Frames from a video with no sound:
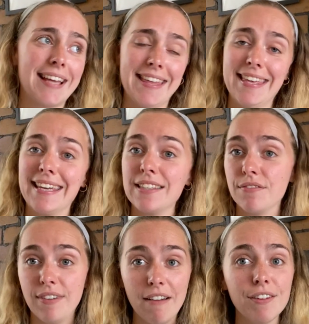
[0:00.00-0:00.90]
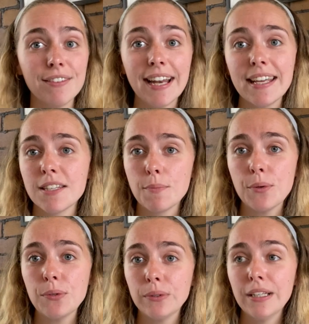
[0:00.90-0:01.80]
I think it's very
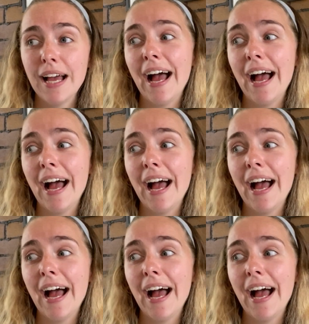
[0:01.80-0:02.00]
relatable.